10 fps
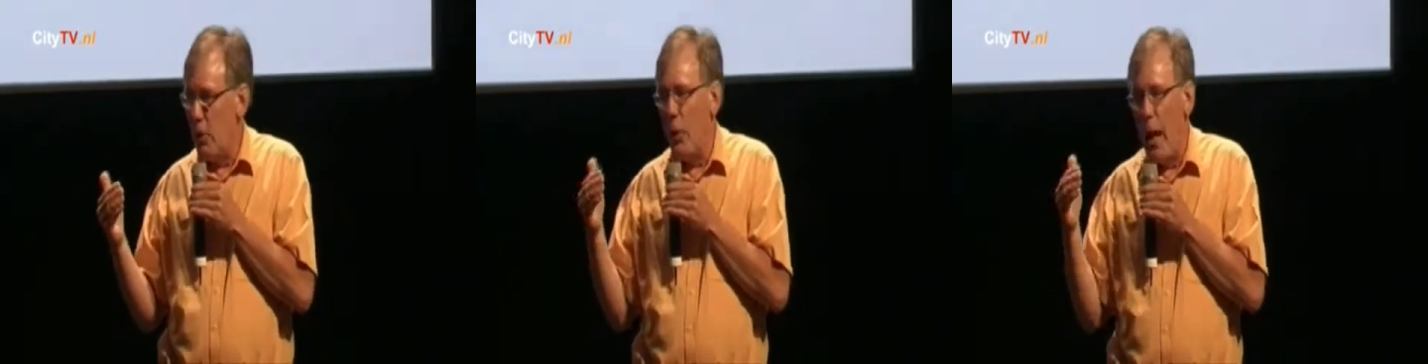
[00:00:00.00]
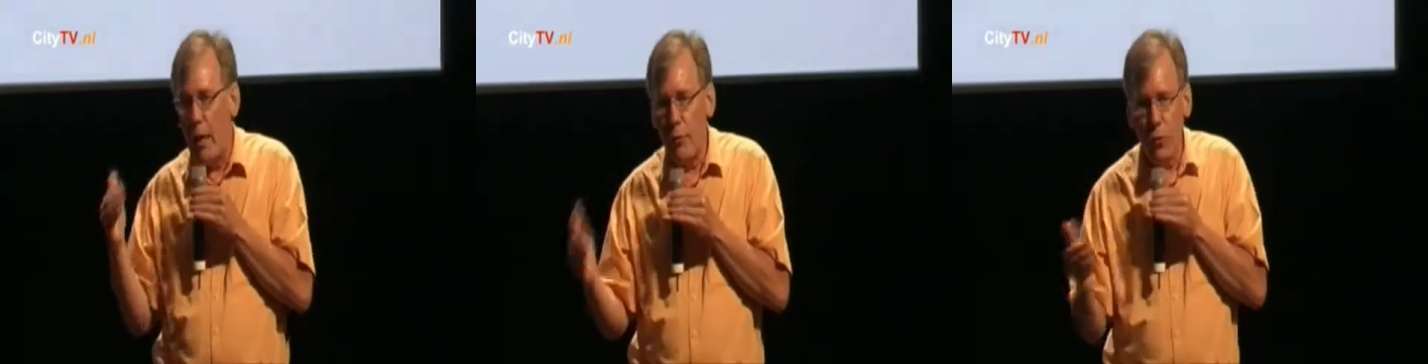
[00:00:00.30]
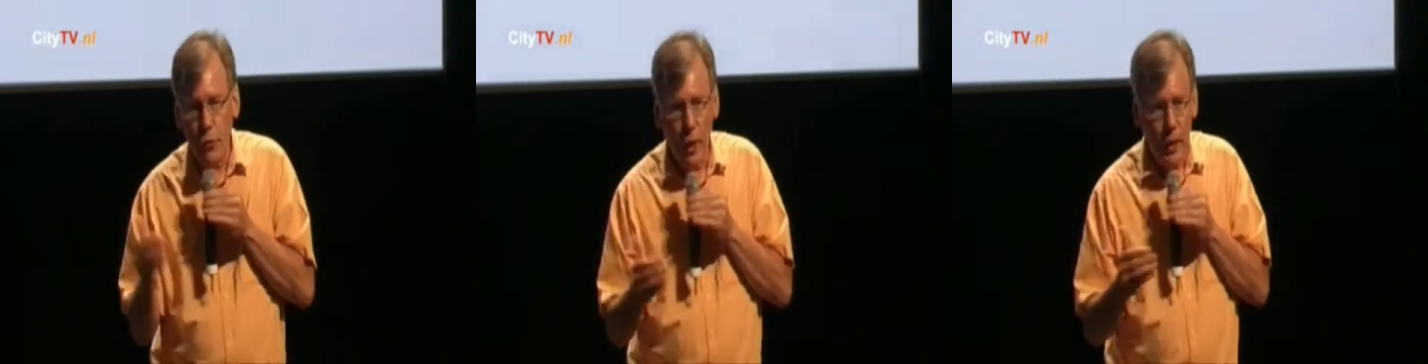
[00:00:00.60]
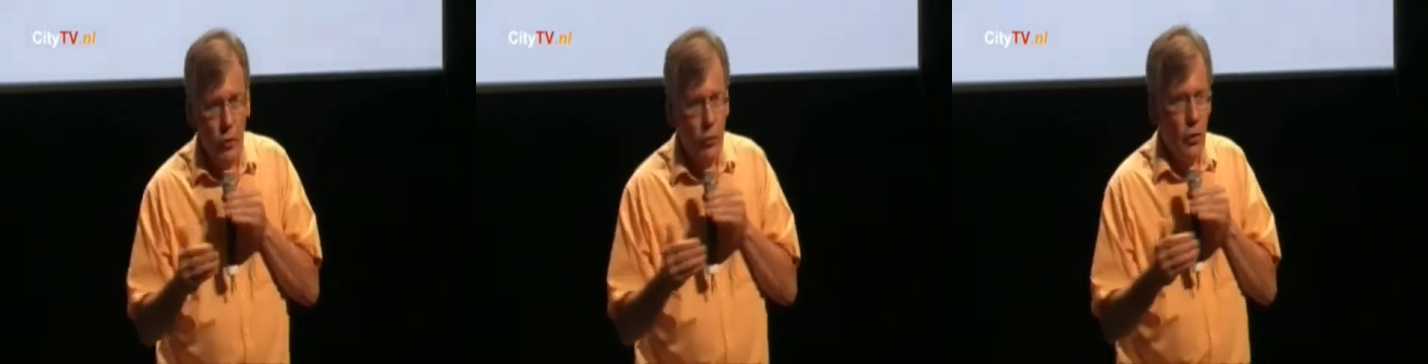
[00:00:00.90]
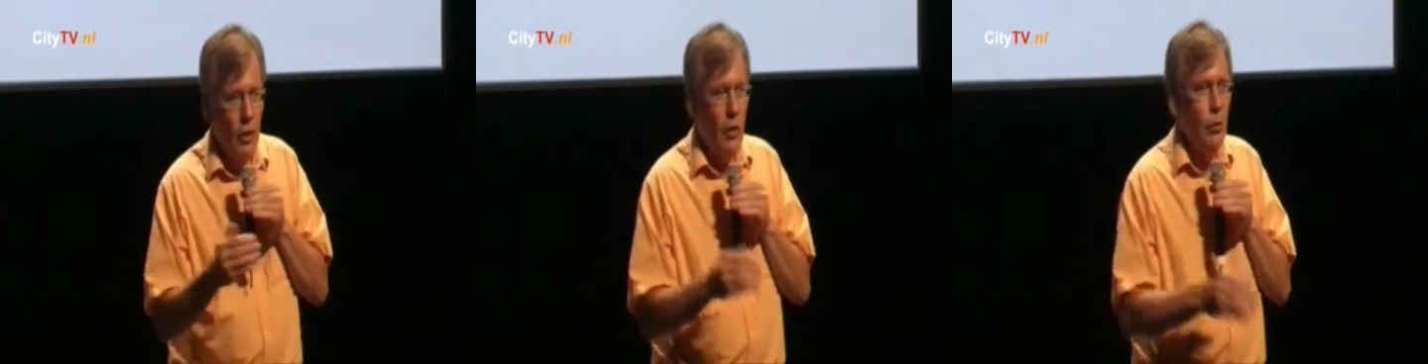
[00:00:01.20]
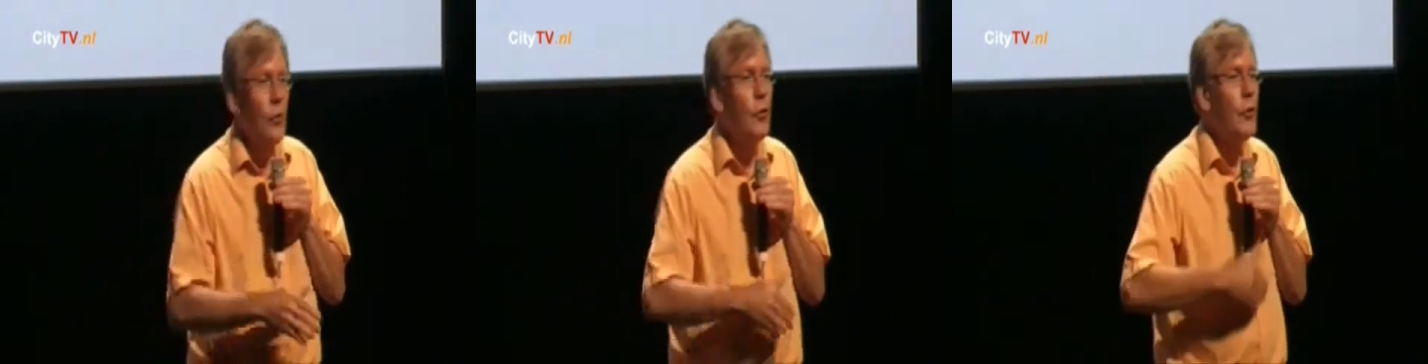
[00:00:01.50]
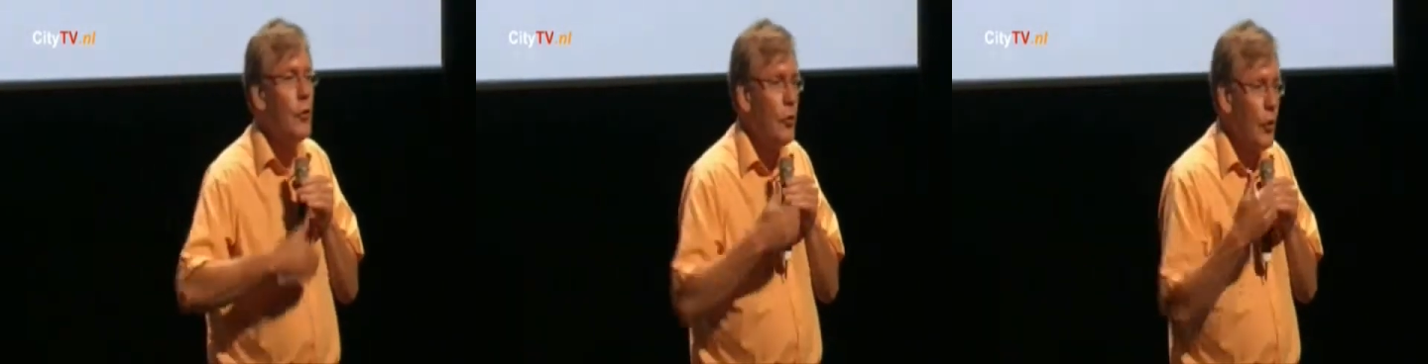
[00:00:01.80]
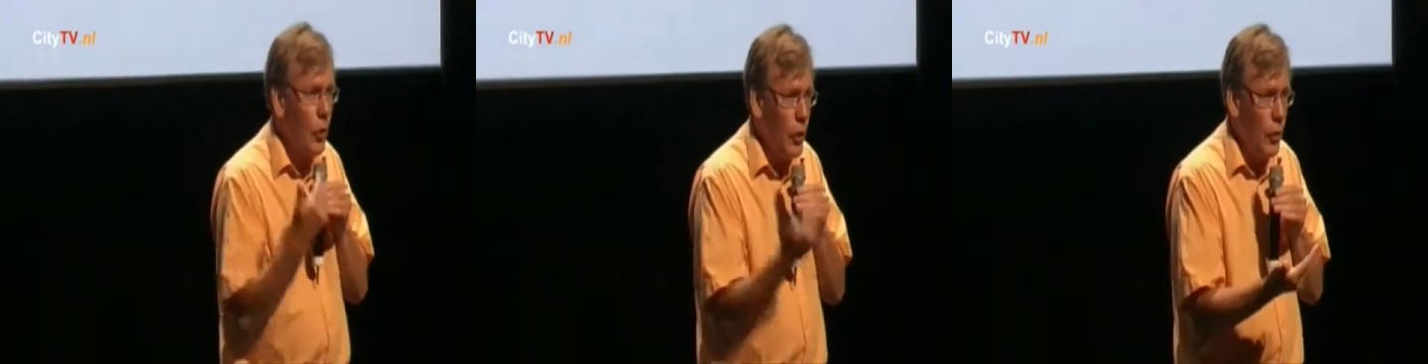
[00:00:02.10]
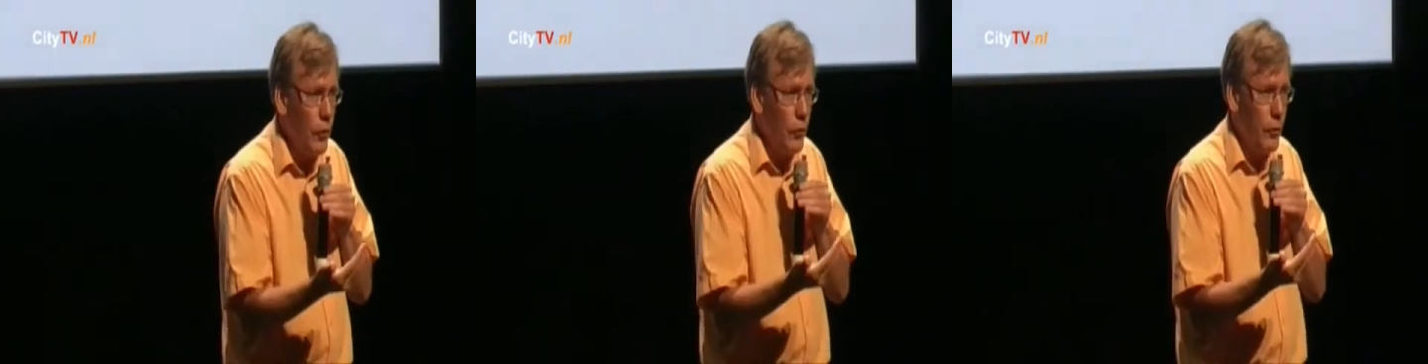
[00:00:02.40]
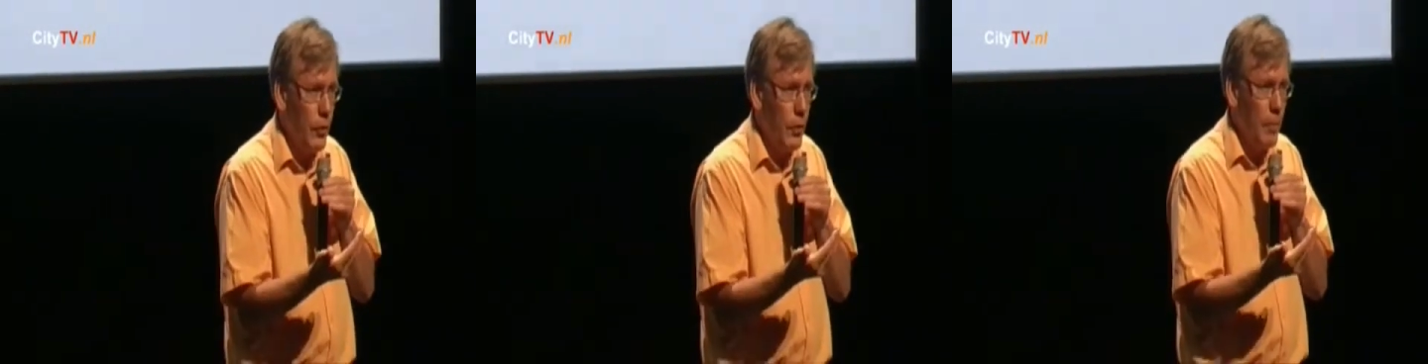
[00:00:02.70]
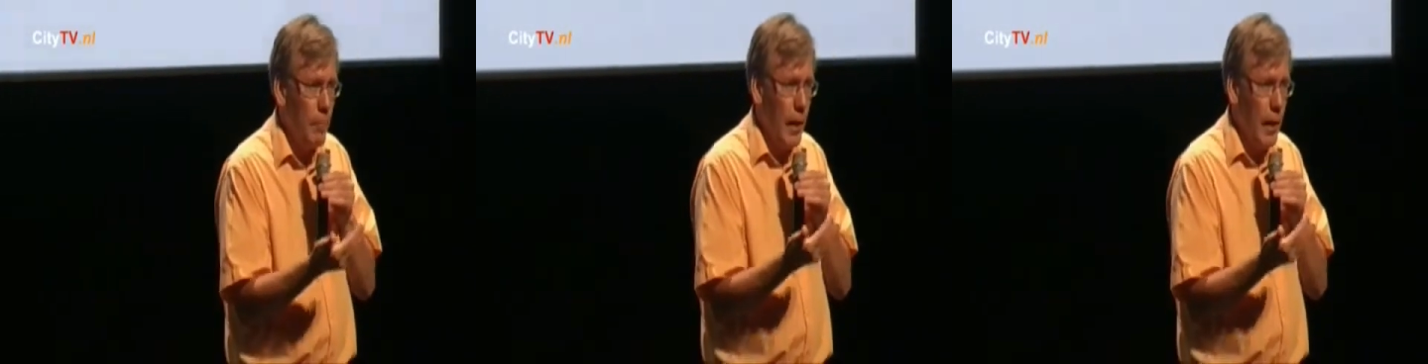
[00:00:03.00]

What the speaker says: you have to change to serve